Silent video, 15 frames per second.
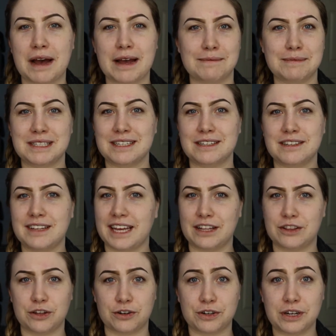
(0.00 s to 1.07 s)
I'm still like
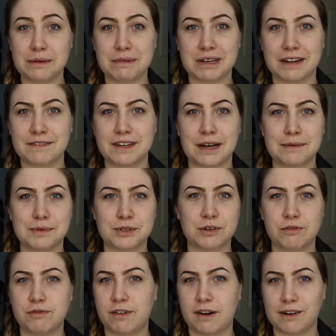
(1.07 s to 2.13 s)
learning, but I've come
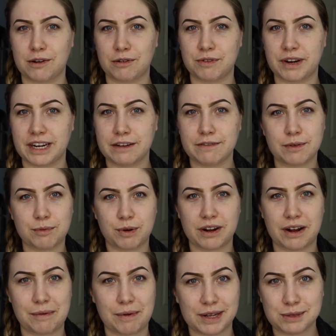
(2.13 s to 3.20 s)
so far already from where
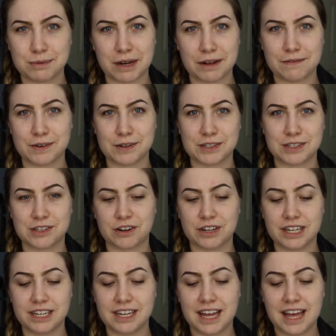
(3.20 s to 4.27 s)
I was when I first
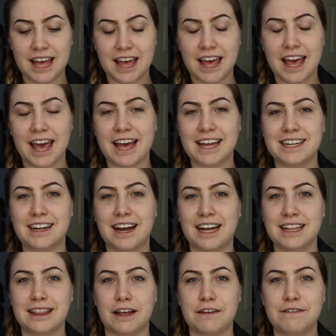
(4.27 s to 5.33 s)
started. And I
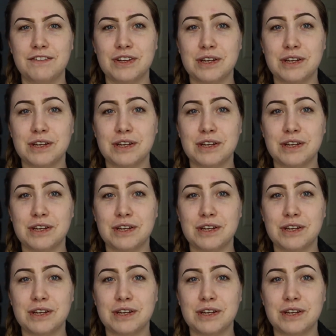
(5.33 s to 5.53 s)
love the